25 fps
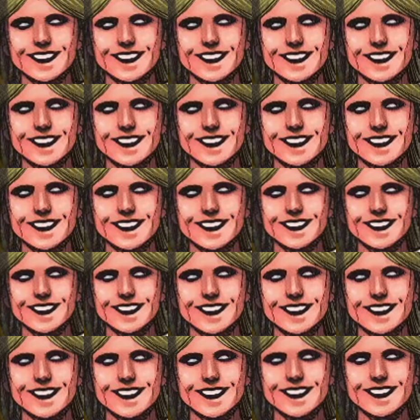
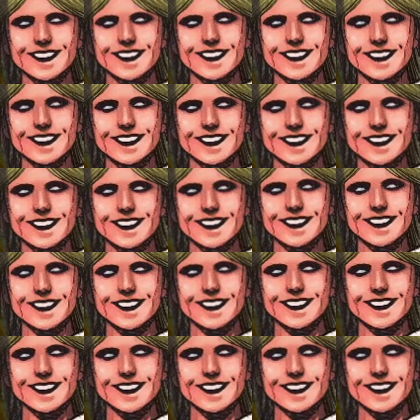
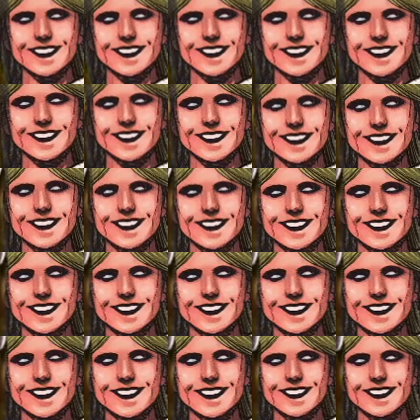
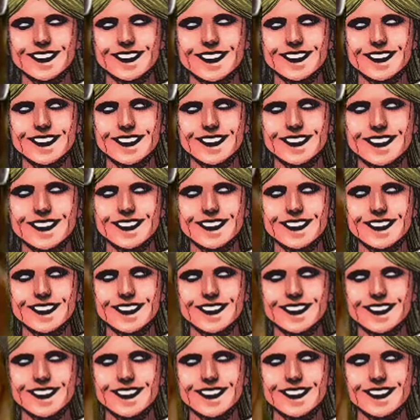
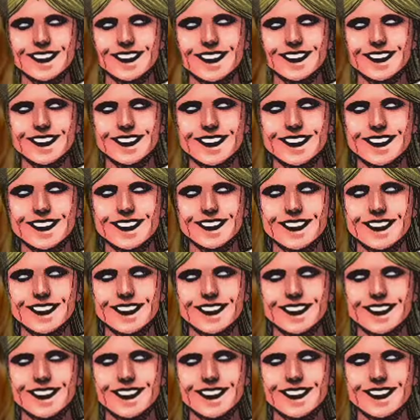
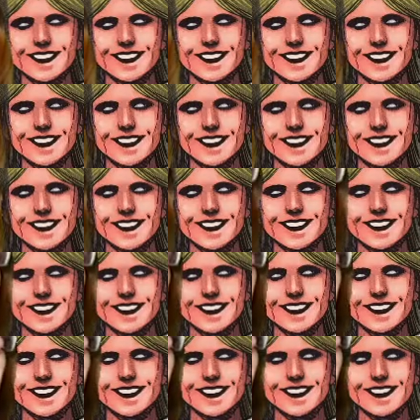
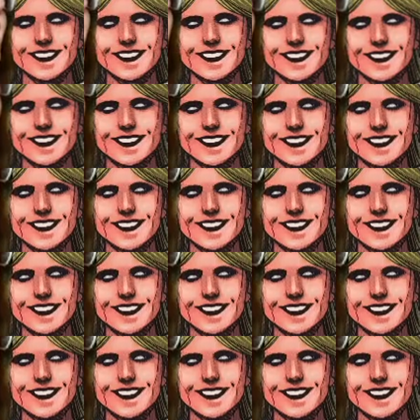[no speech]